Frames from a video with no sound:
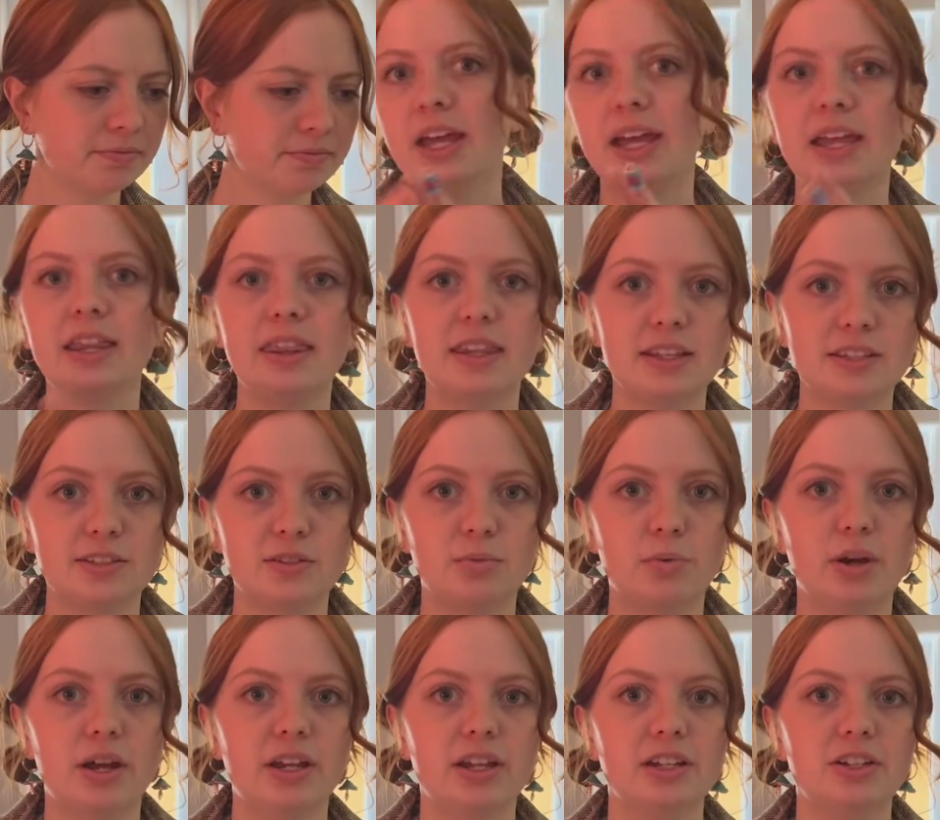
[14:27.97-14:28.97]
In this
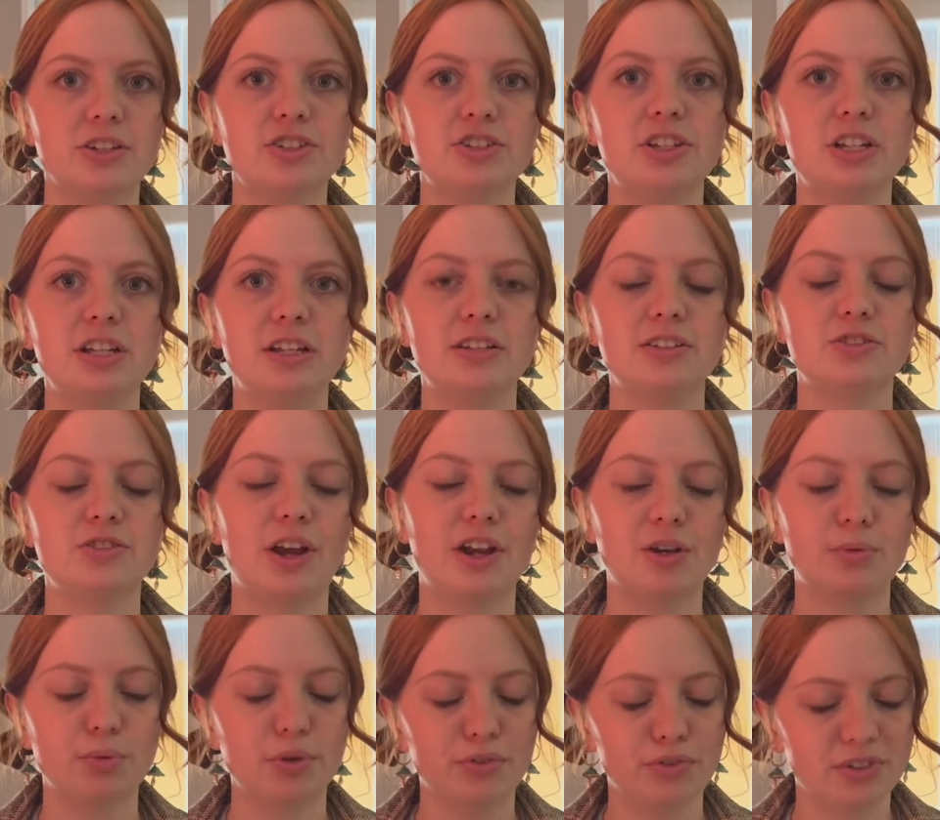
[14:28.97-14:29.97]
one, she's trying to
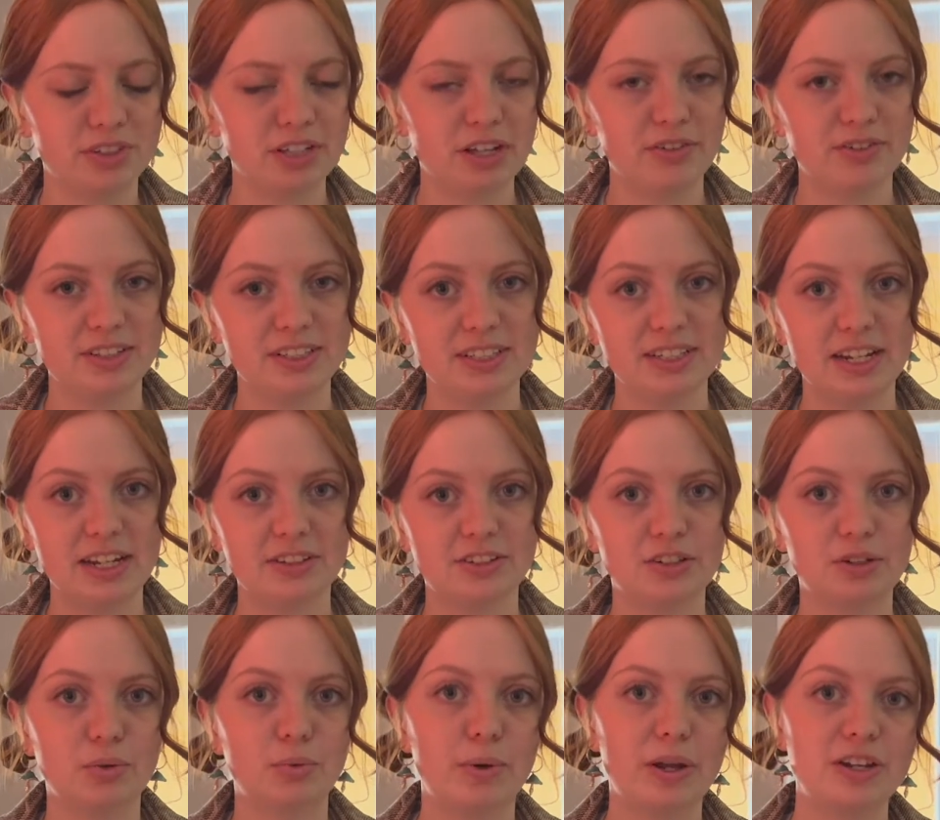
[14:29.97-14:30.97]
prove herself as a
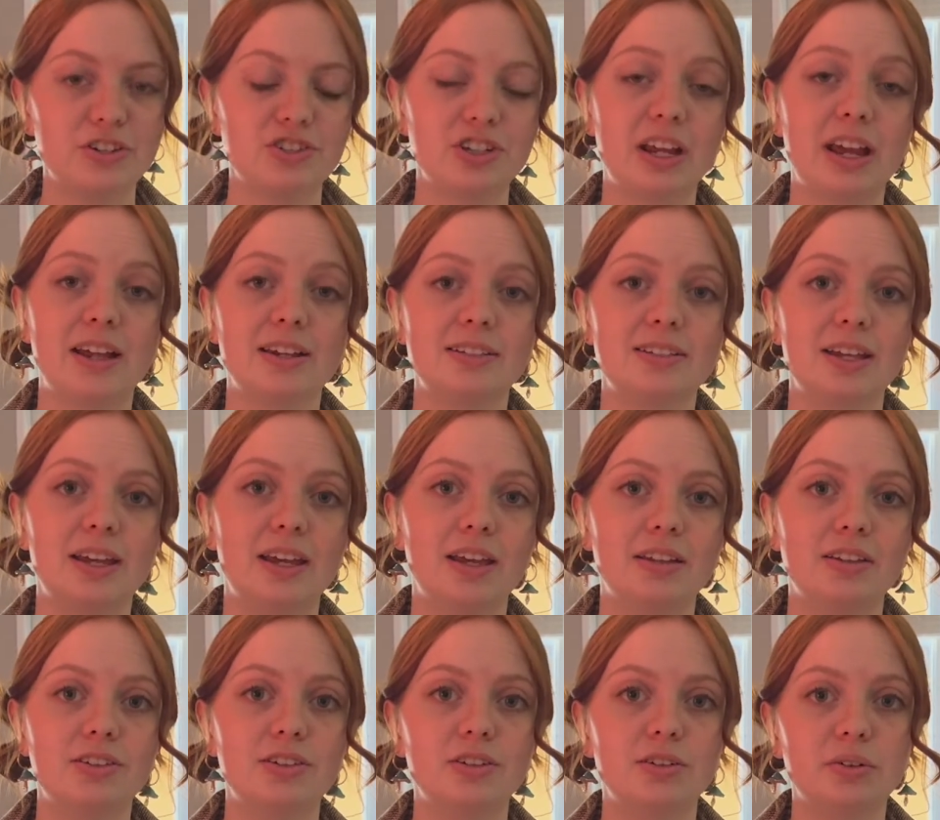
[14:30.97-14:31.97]
dancer when she gets
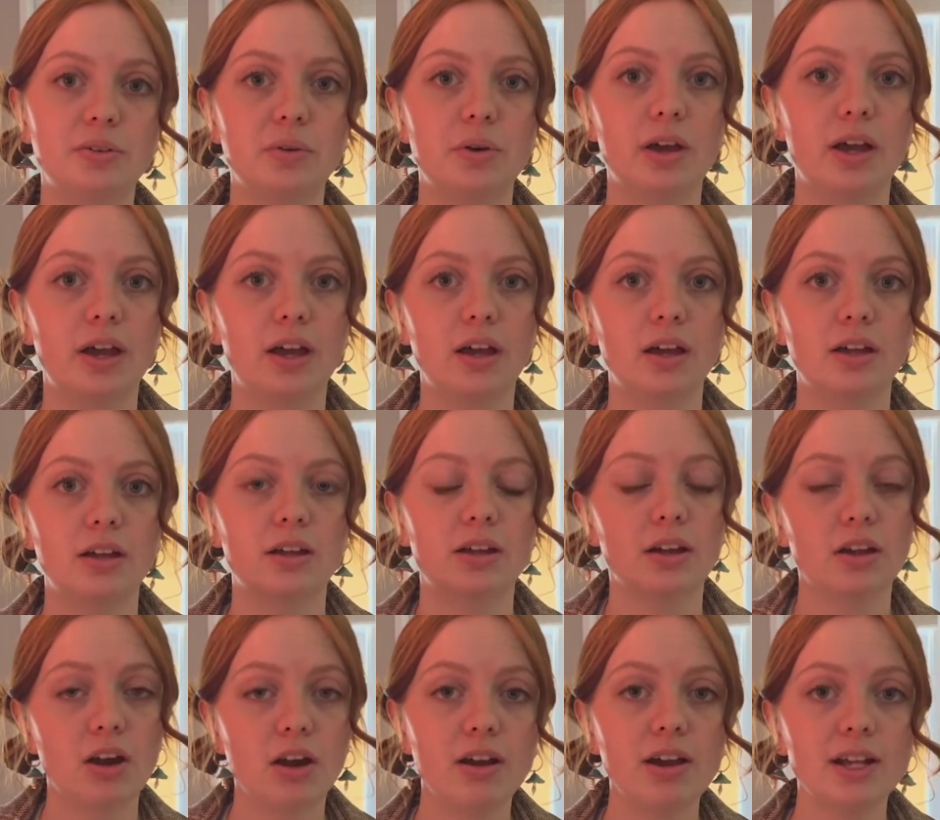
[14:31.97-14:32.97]
into a
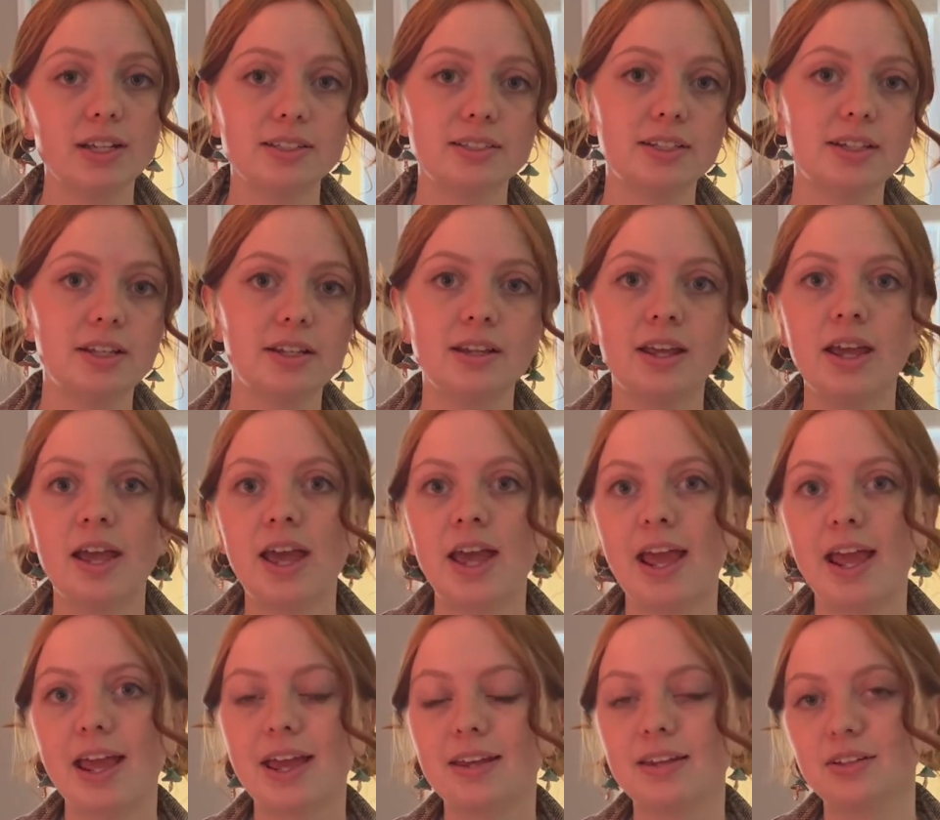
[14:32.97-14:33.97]
car accident
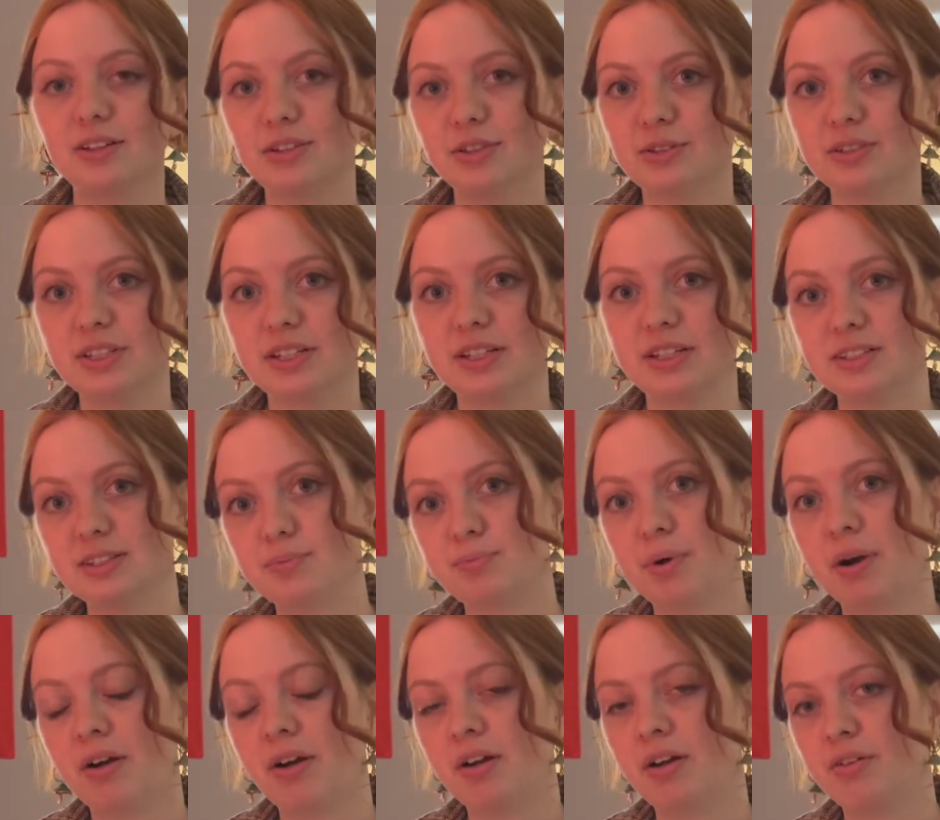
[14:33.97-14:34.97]
and loses
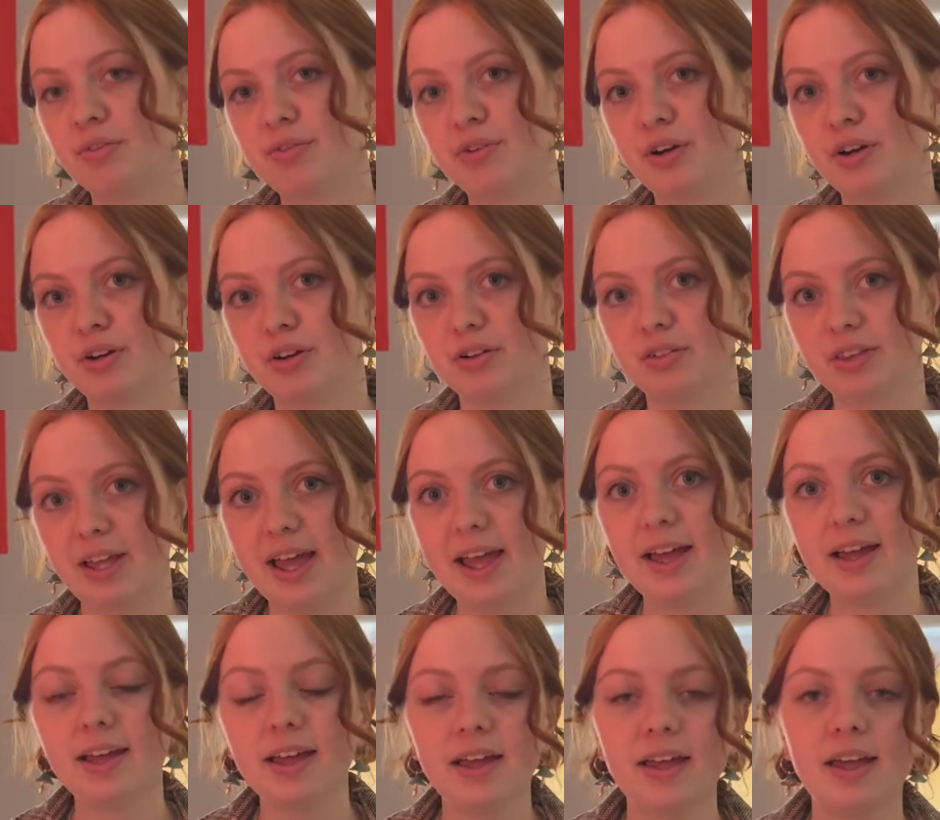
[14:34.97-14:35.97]
part of her leg.